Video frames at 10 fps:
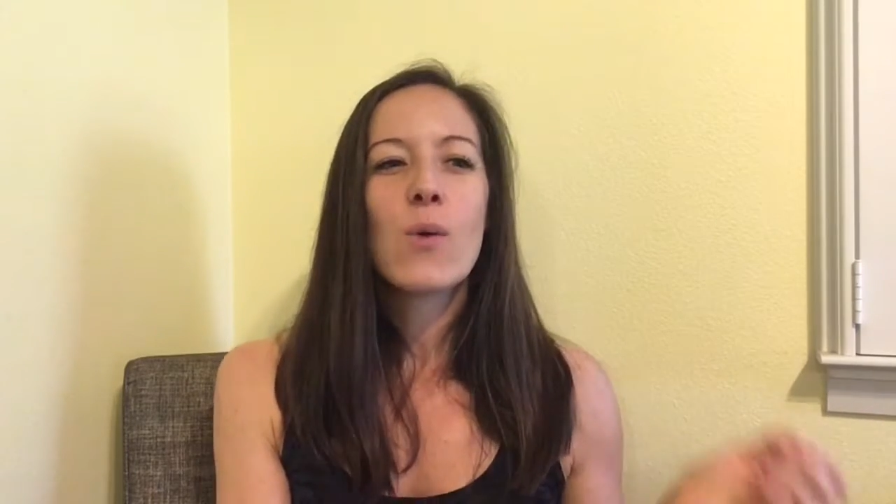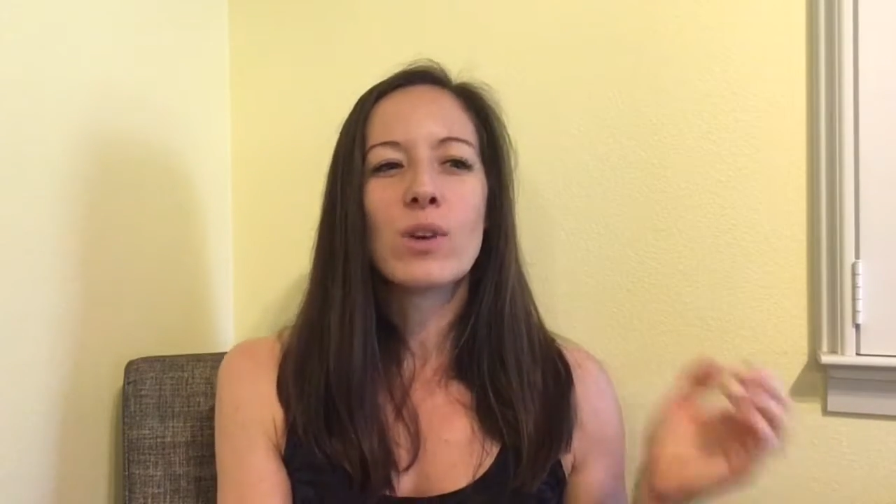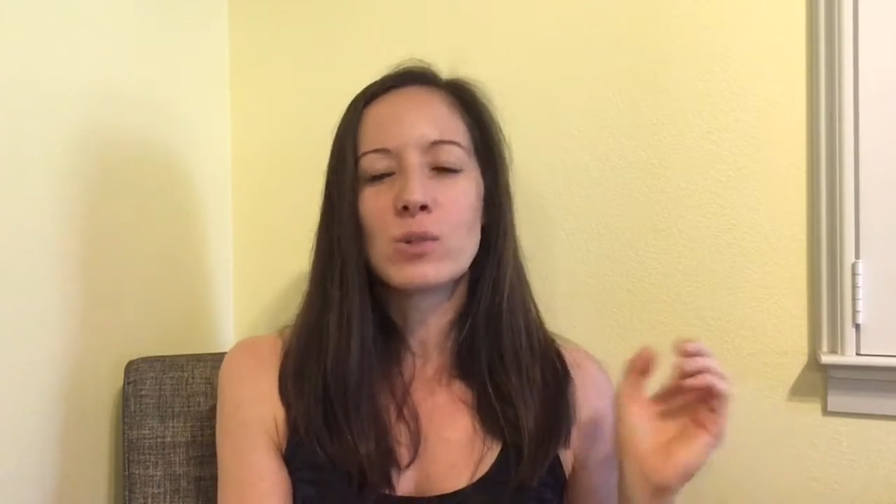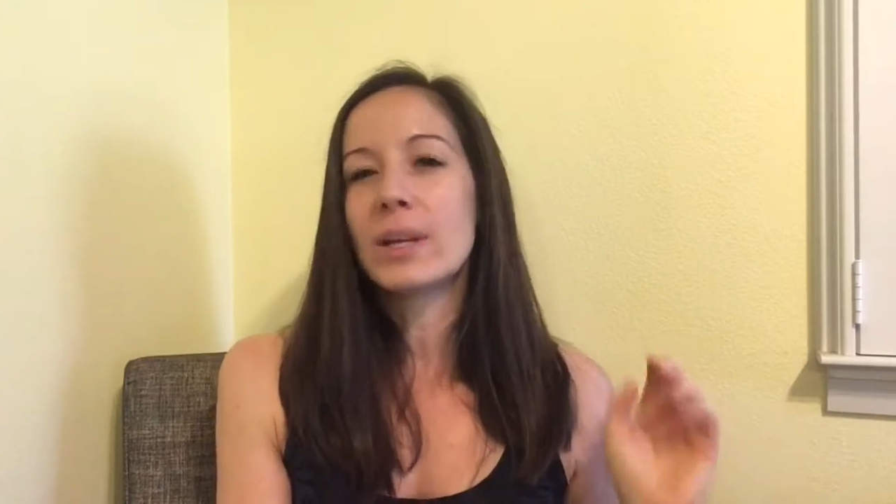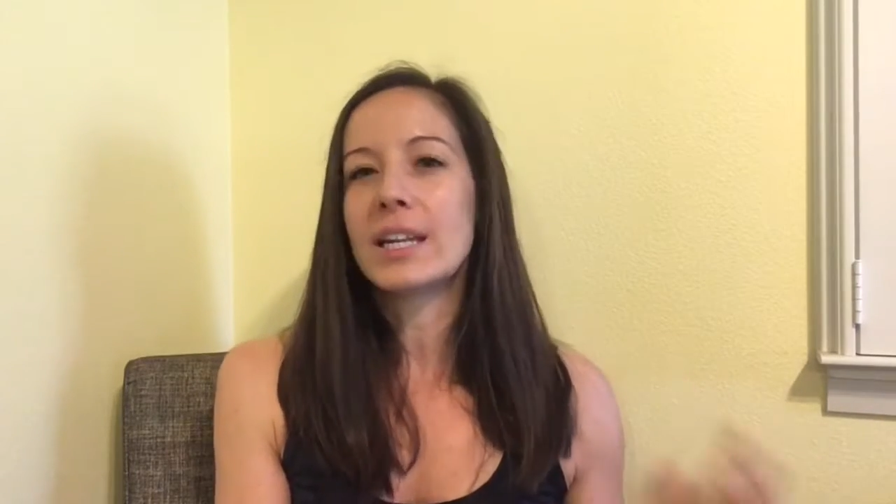
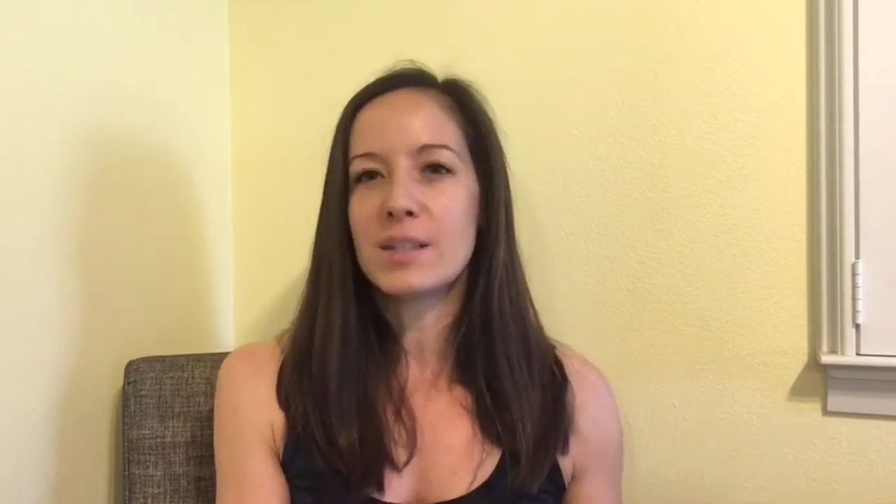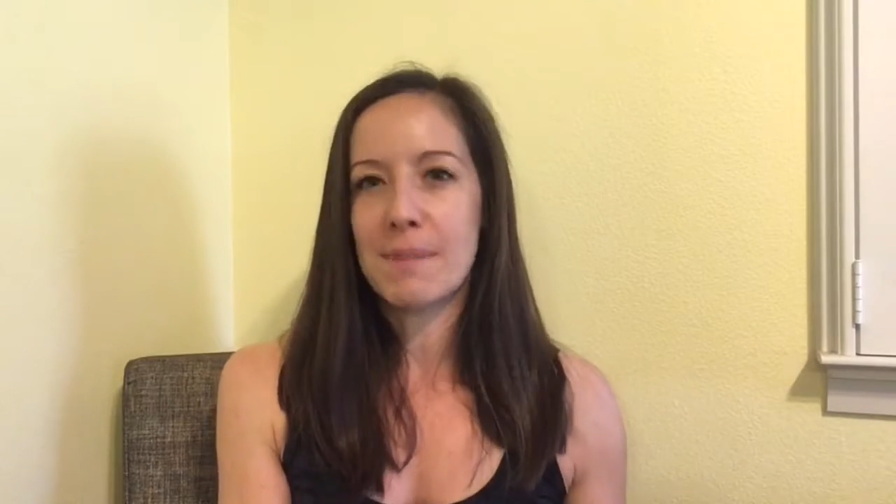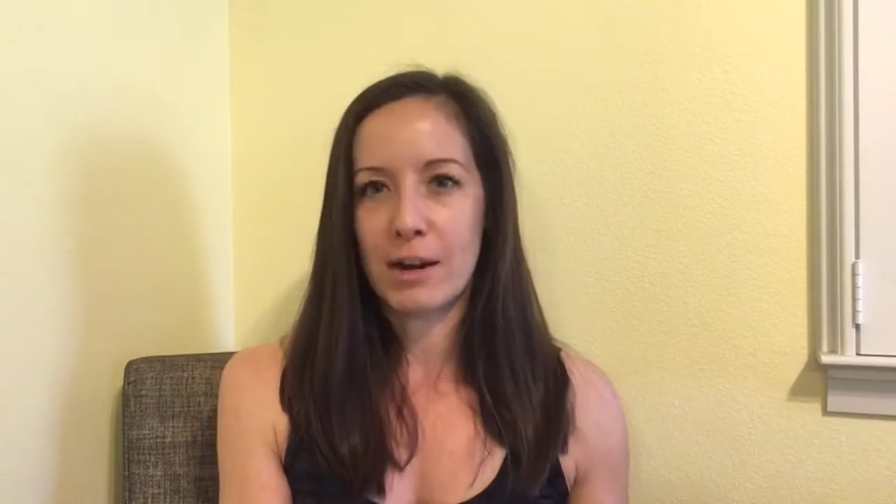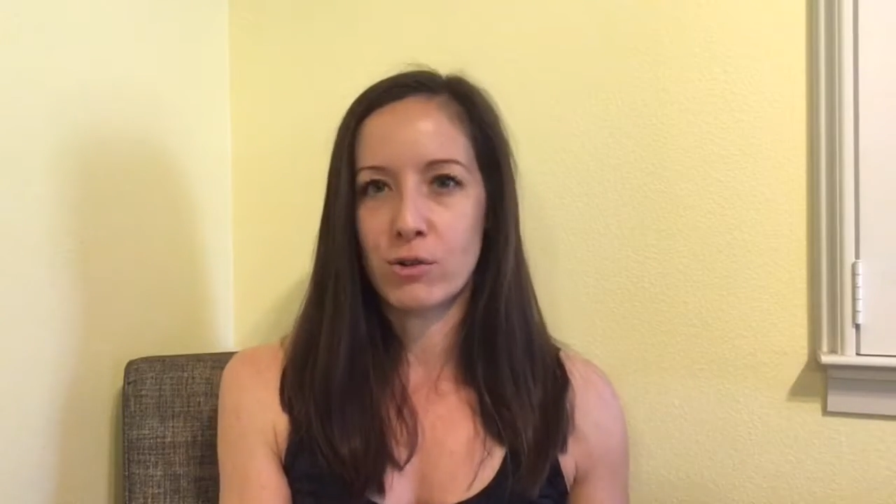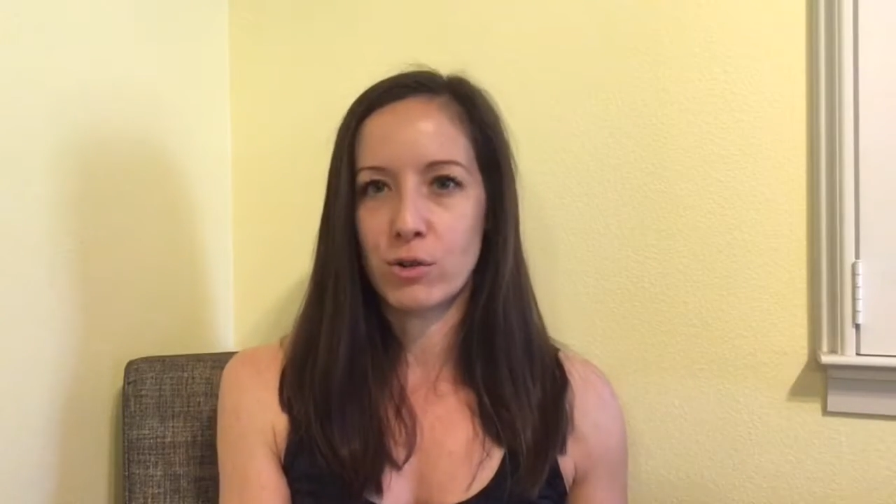once we get into
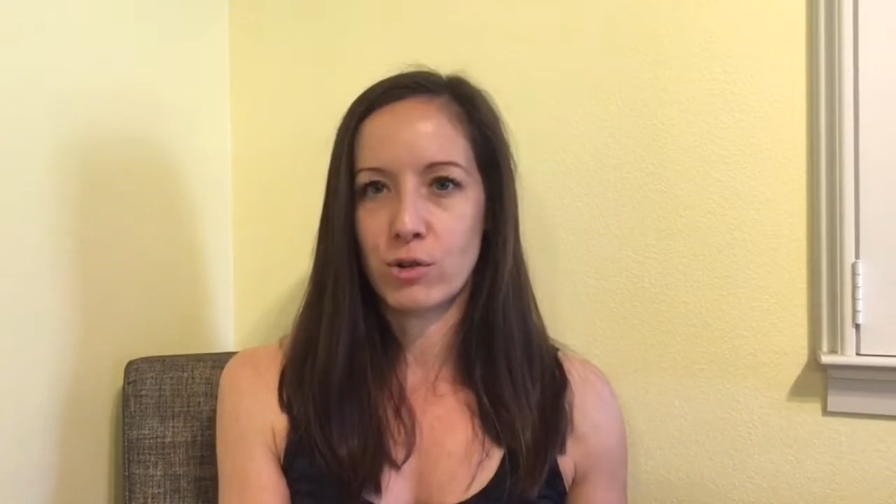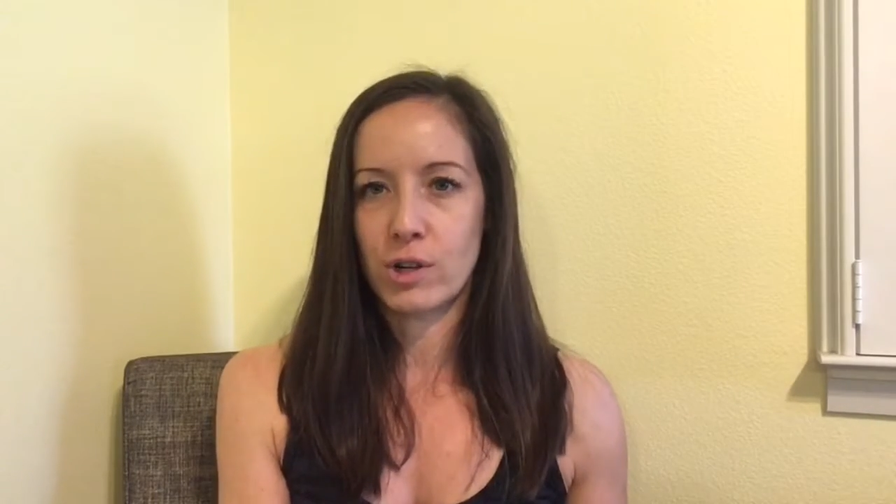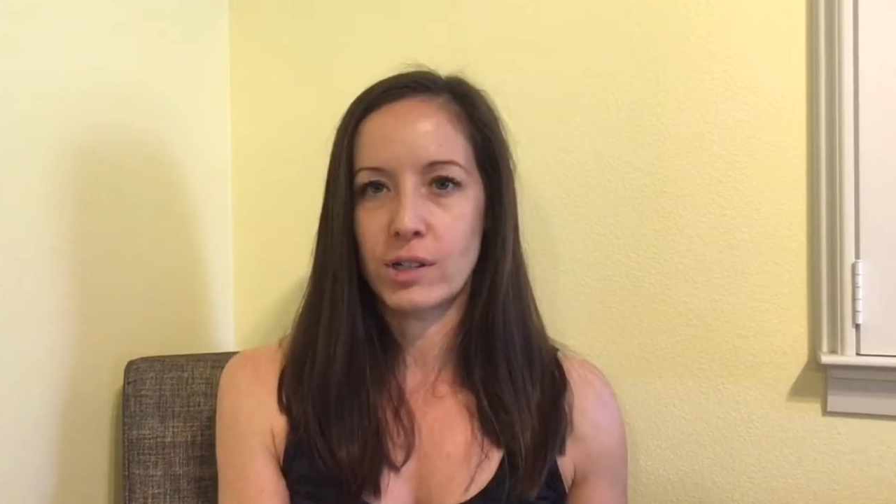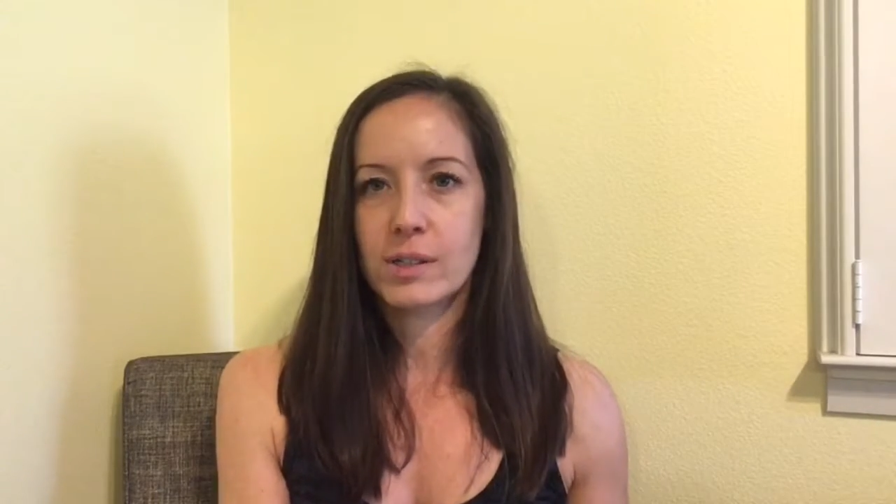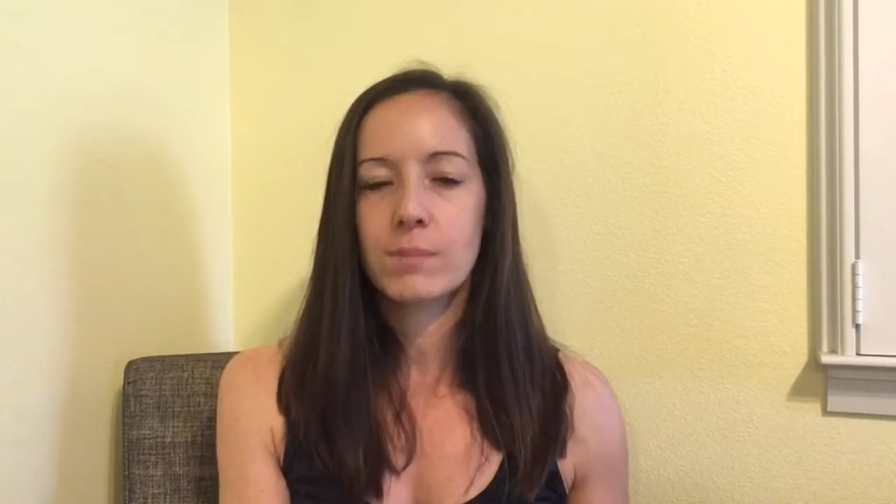
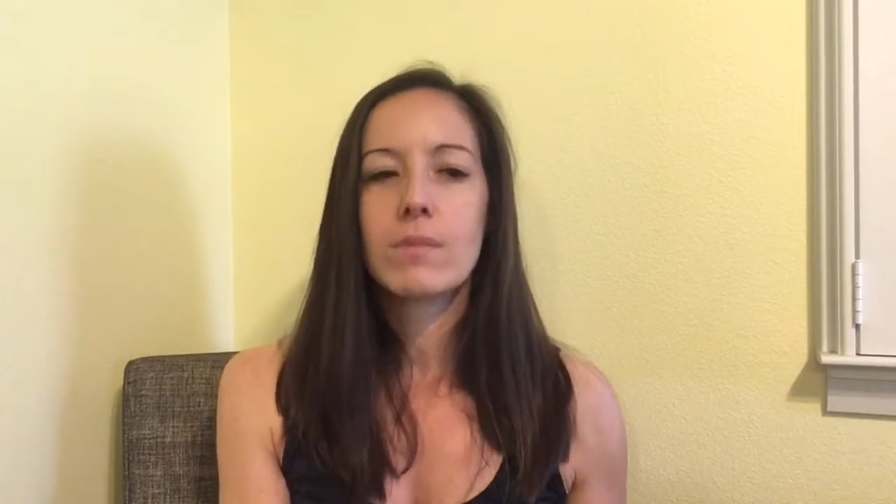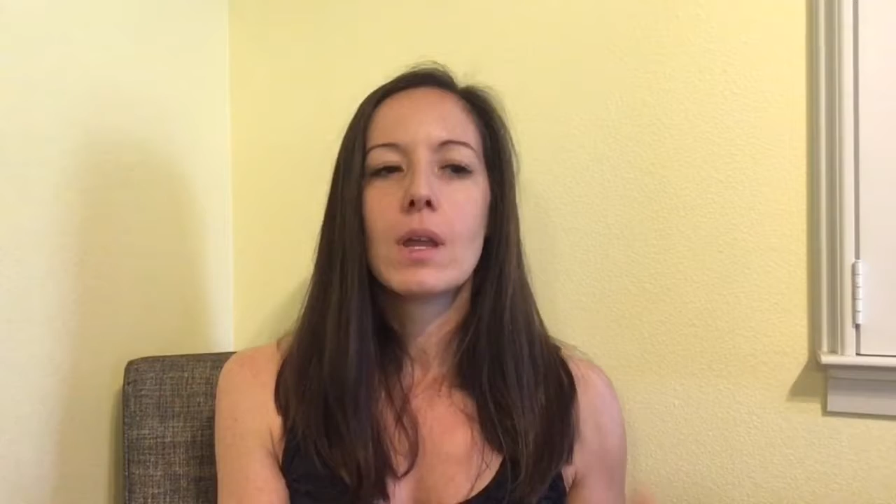macronutrients.